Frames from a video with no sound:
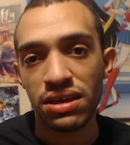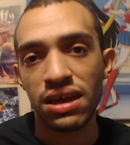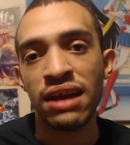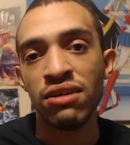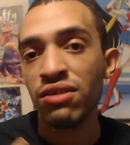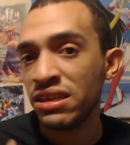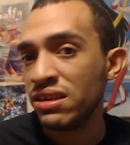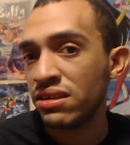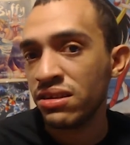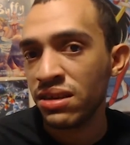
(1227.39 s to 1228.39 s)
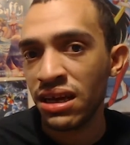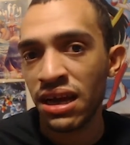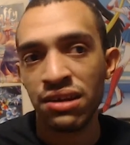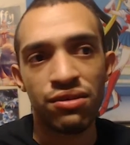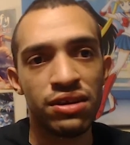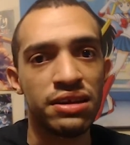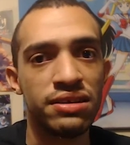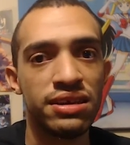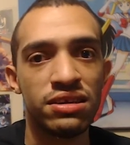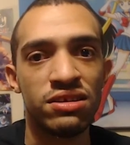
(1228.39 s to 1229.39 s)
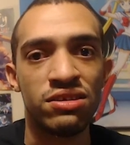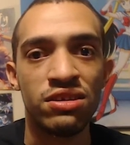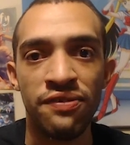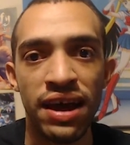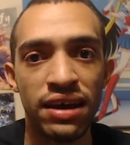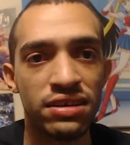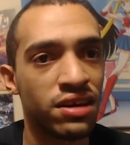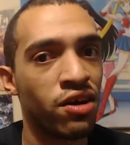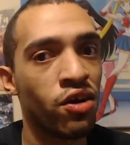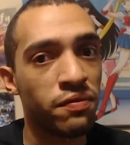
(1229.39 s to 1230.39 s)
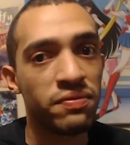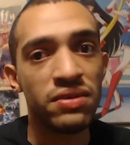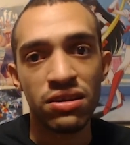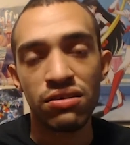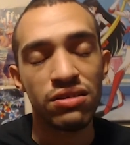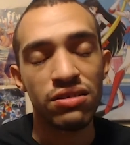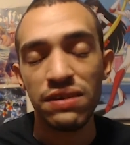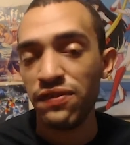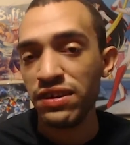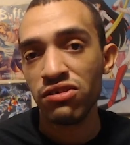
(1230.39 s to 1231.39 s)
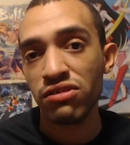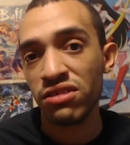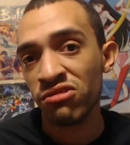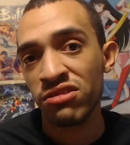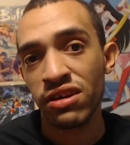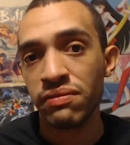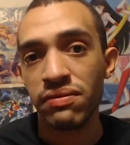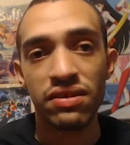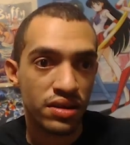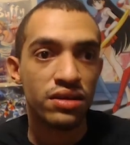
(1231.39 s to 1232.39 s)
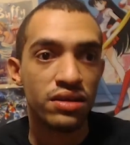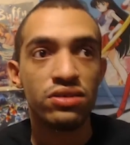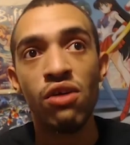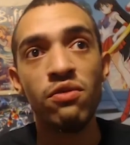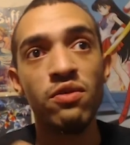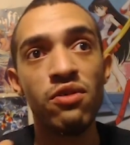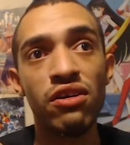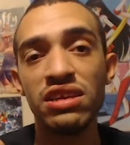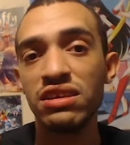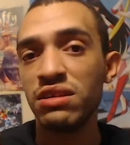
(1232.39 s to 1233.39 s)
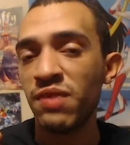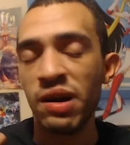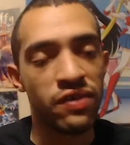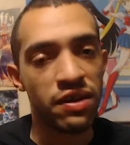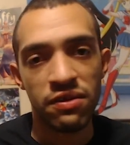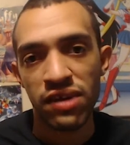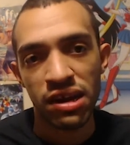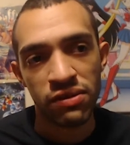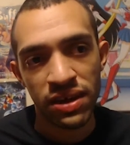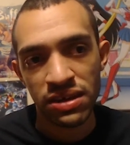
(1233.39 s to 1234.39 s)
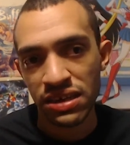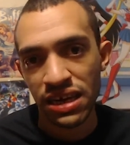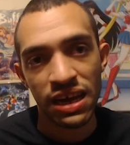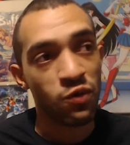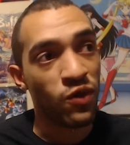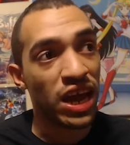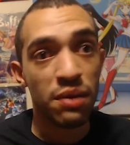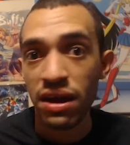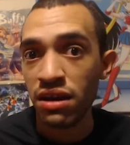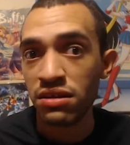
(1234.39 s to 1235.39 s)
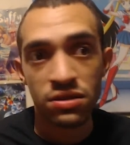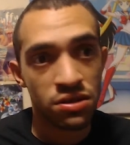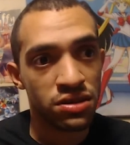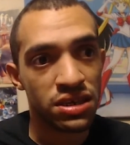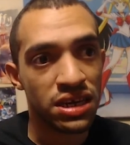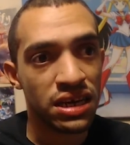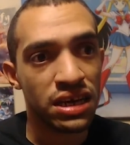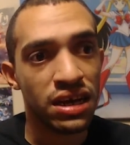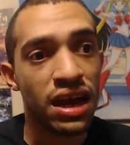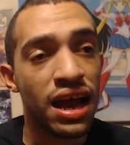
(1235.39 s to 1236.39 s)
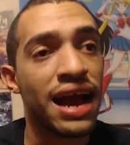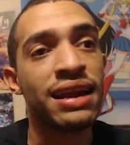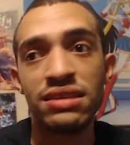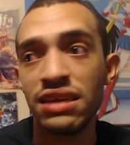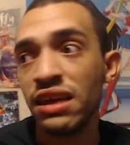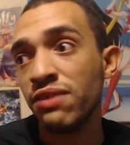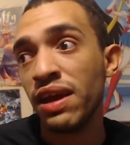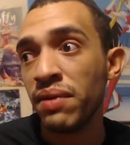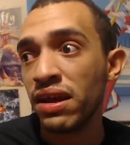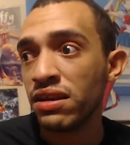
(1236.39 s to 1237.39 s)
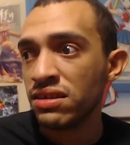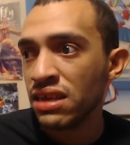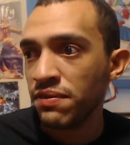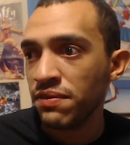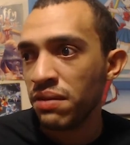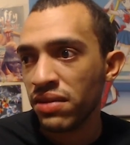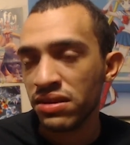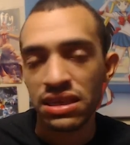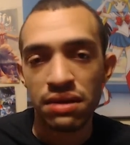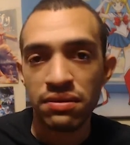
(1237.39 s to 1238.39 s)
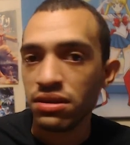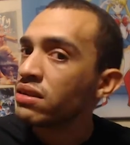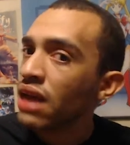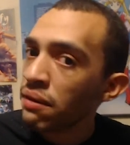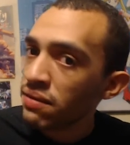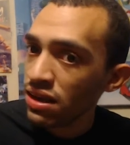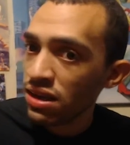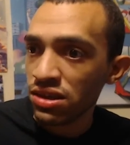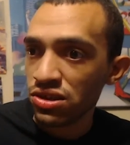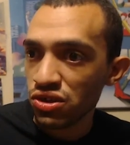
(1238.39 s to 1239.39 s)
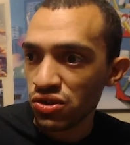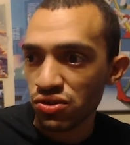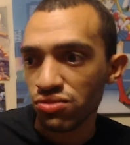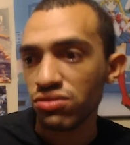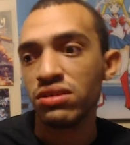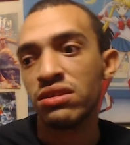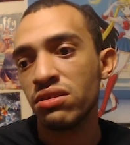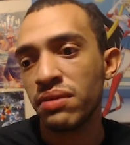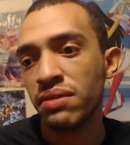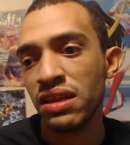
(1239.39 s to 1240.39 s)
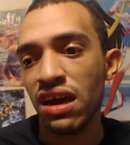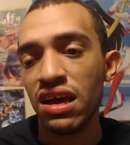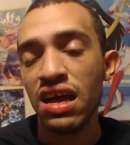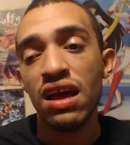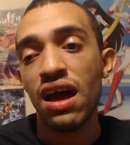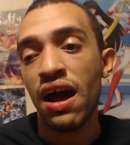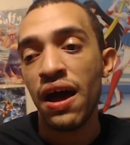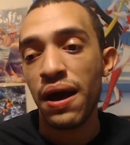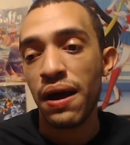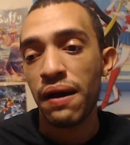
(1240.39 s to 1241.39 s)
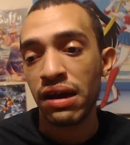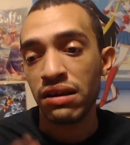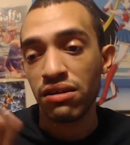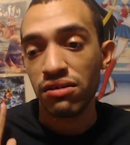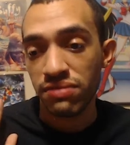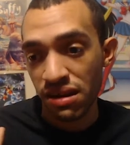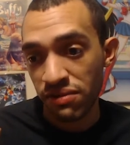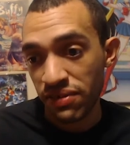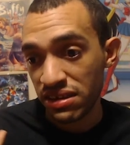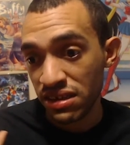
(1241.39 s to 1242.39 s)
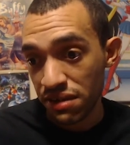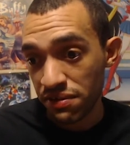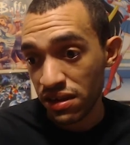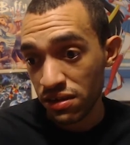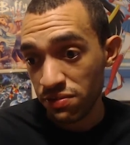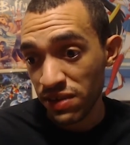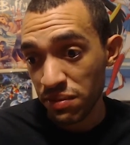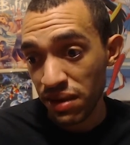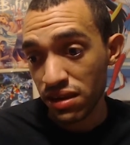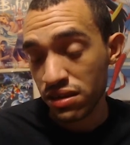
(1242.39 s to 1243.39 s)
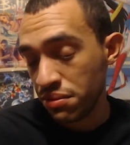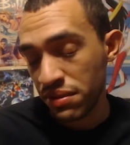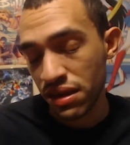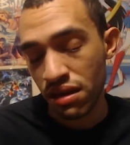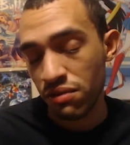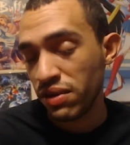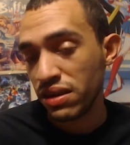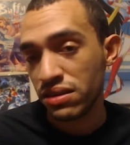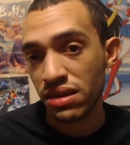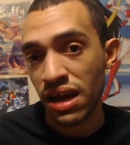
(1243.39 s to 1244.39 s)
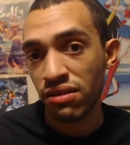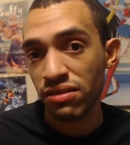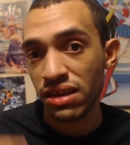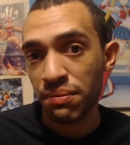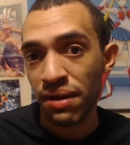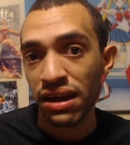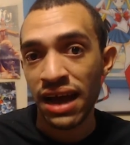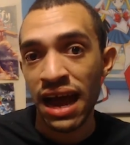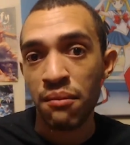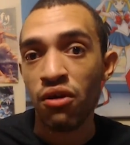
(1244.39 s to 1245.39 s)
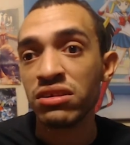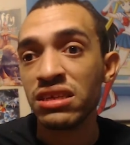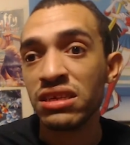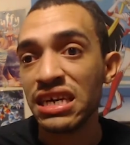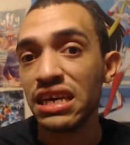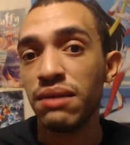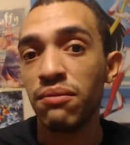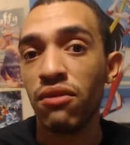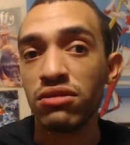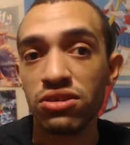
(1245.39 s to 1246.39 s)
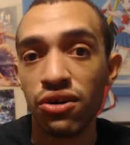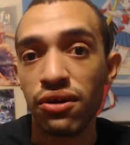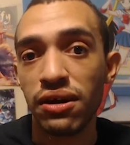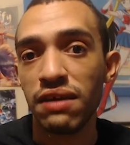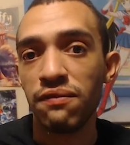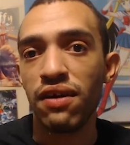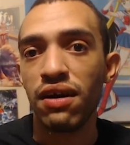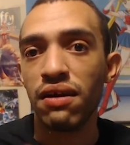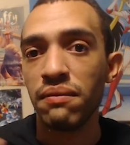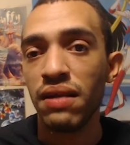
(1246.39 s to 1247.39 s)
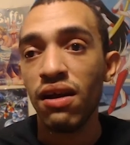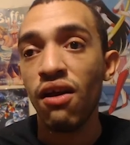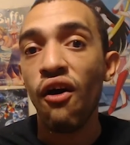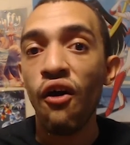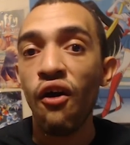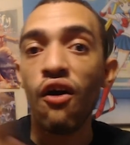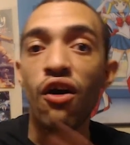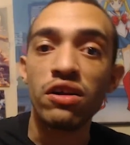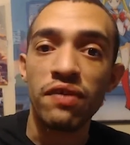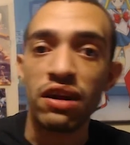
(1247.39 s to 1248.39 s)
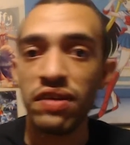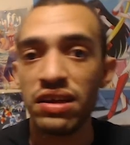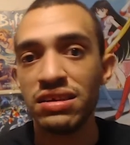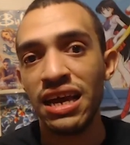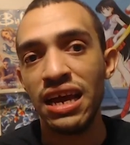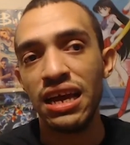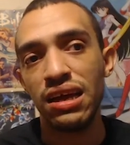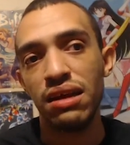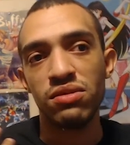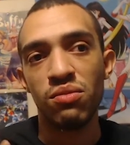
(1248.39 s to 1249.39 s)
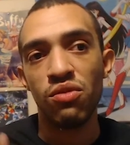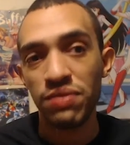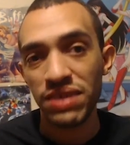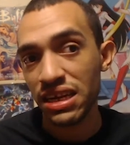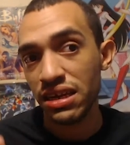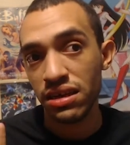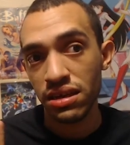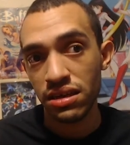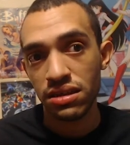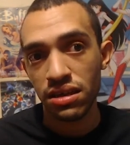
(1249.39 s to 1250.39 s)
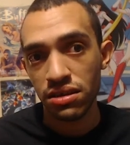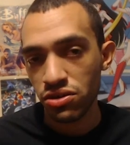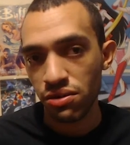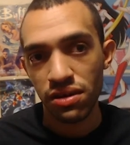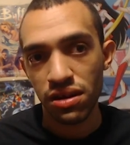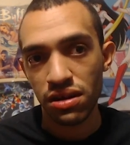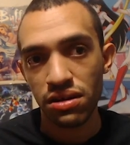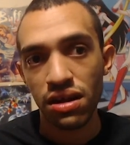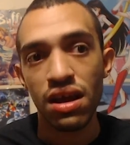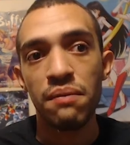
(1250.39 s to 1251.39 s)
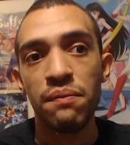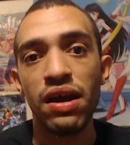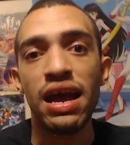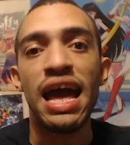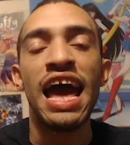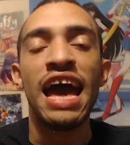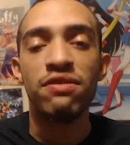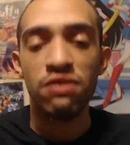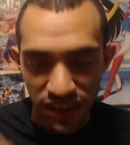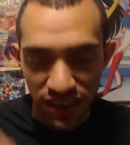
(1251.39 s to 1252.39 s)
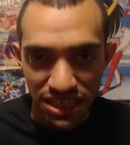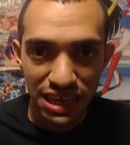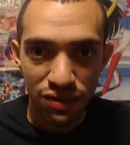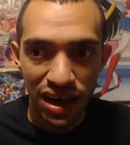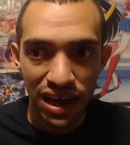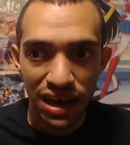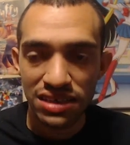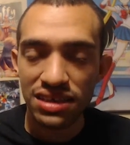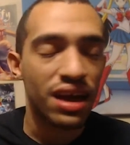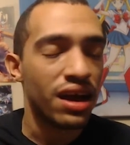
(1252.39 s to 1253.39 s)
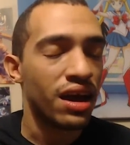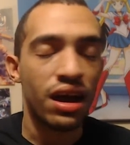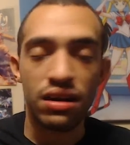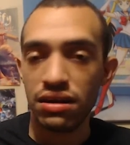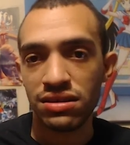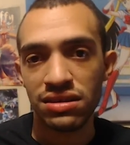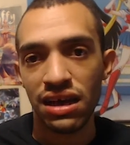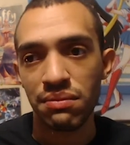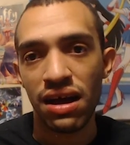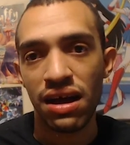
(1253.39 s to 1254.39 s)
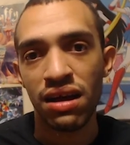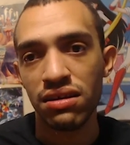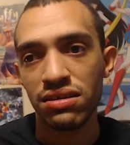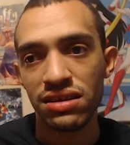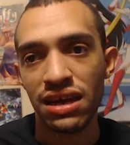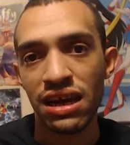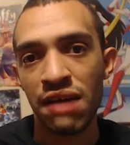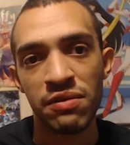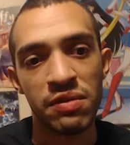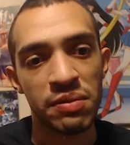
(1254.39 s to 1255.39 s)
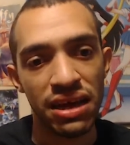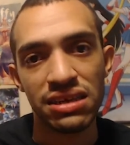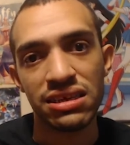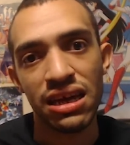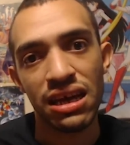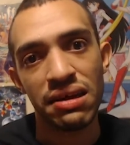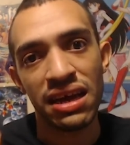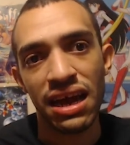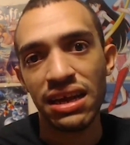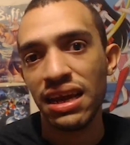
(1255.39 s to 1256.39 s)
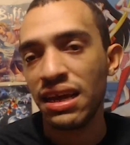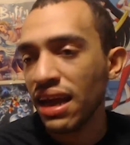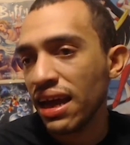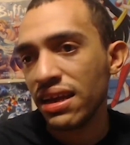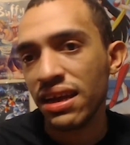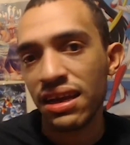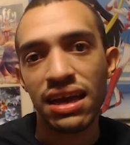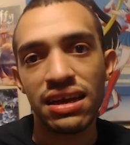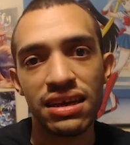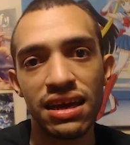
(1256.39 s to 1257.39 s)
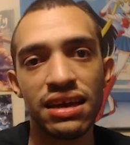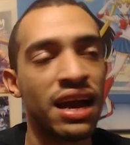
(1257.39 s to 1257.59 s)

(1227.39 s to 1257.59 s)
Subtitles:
I know he's listening to the fans. I hope, you know, he fits all those stuff. So overall, this is my favorite Final Fantasy game, way better than 13. I'm not saying it's way better than 7, but 7 does have the issues and stuff like that. I know Final Fantasy 7 is remake is coming out, which I know they're probably gonna add more scene, more story from all the Final Fantasy games or movies and so on. But as for 15 wise, I love this game. I will replay this game again and again and again and again.